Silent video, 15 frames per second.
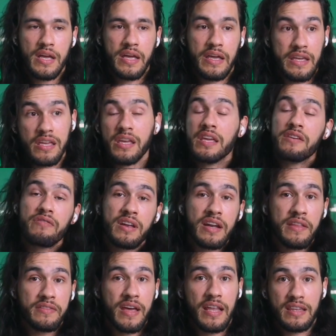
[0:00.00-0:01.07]
e- even
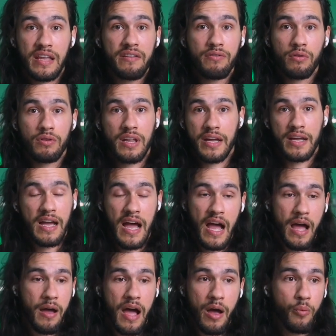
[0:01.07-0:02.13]
at that level, like I,
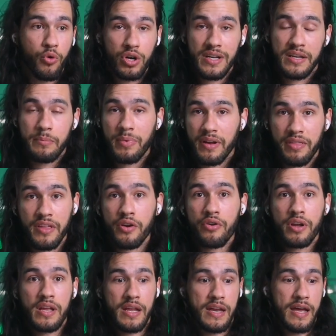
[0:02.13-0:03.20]
I work at Impact
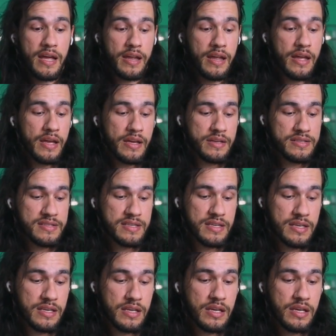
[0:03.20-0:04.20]
Theory and I see